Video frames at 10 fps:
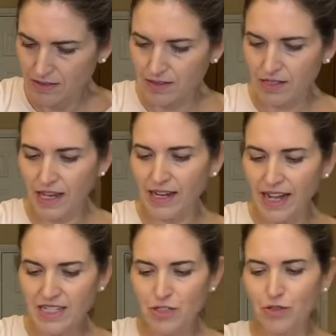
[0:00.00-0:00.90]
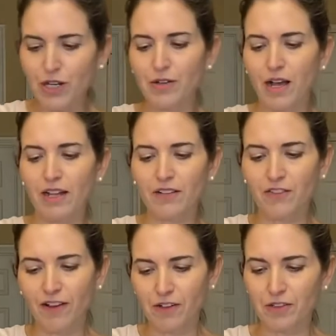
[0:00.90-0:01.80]
And as you know,
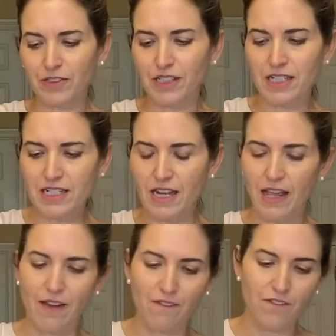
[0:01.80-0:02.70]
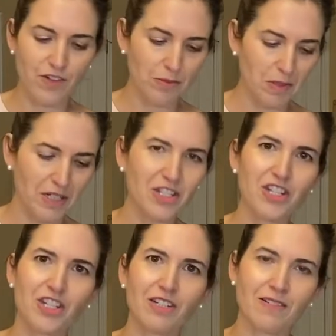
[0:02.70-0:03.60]
cauliflower really doesn't have very
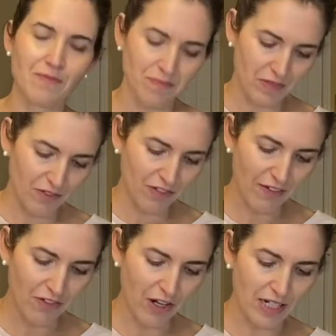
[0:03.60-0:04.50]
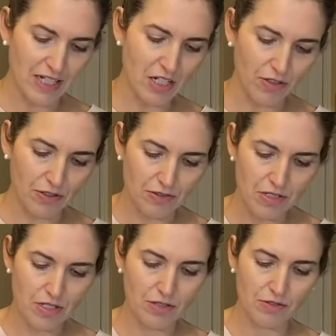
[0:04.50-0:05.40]
much flavor on its own,
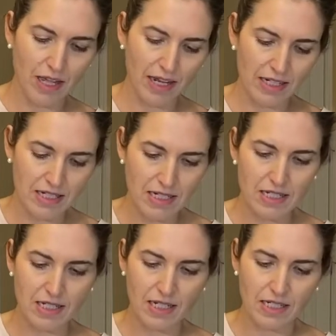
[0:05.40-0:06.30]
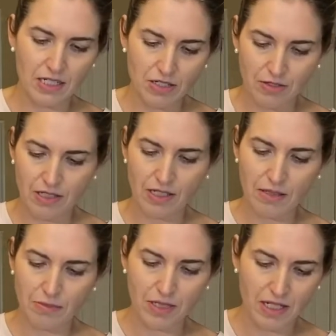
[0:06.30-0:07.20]
so adding seasoning to it
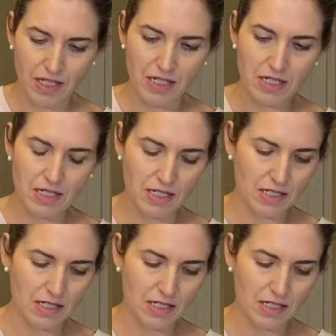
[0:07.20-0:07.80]
can be nice.